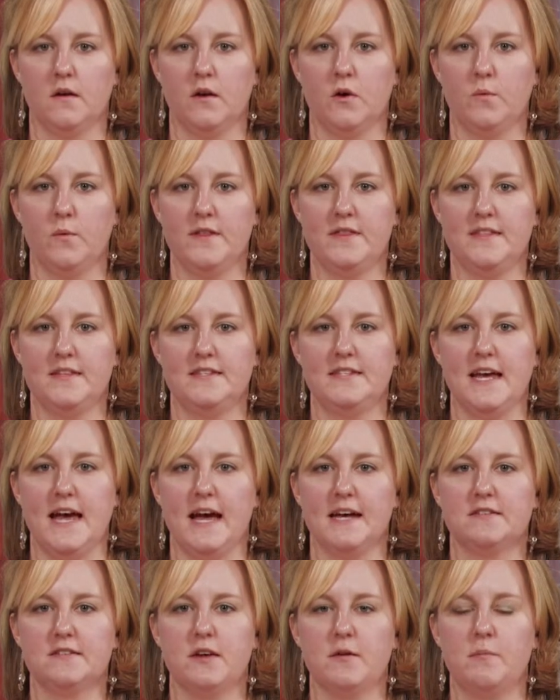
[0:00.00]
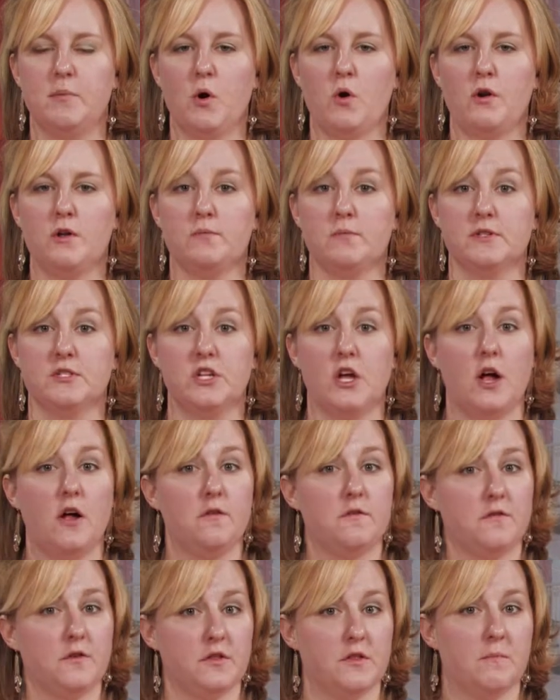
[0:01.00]
With the tax component
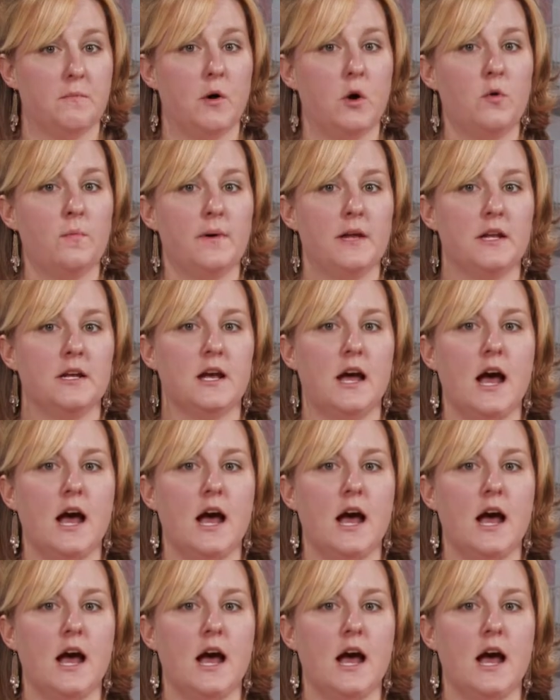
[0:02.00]
resolved for the moment,